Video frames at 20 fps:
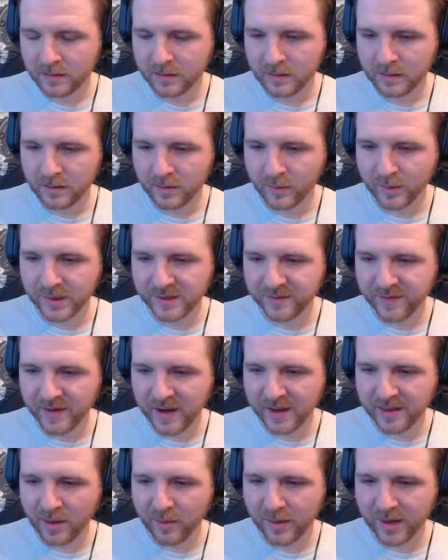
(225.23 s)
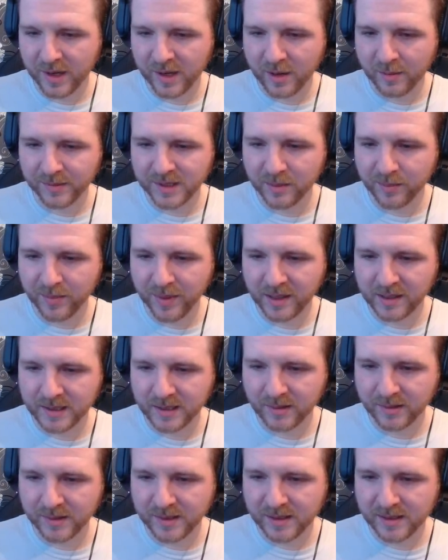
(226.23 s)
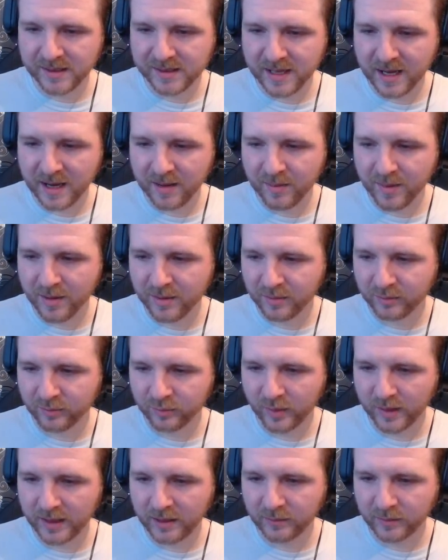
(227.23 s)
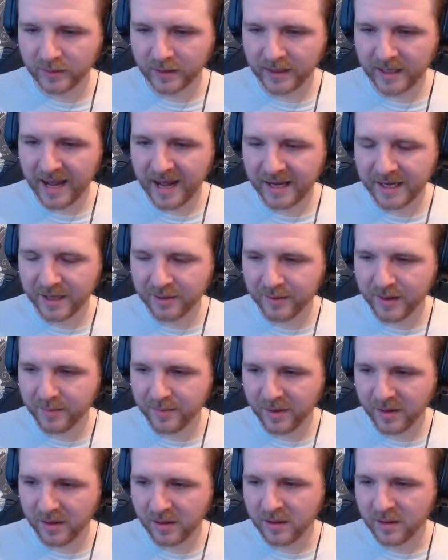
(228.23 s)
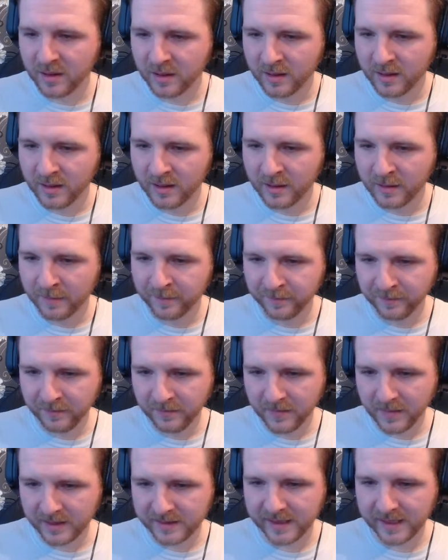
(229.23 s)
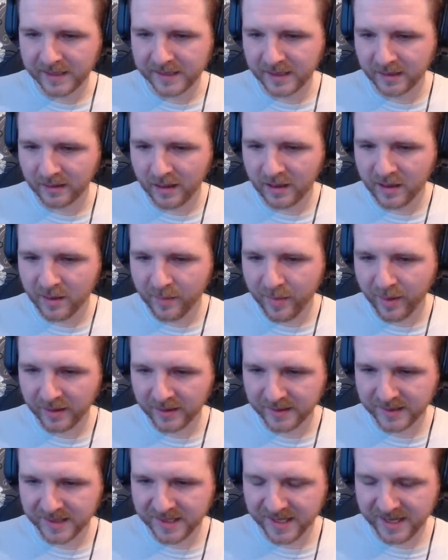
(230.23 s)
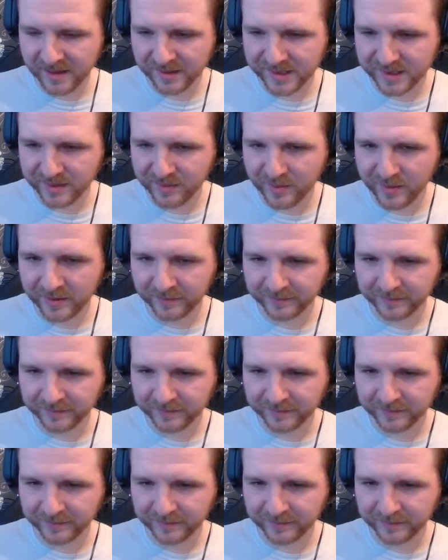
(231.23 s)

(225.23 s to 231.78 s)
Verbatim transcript: We just find that when it comes to pistols in this game though, they're really, really accurate, but it takes a lot of bullets to kill someone.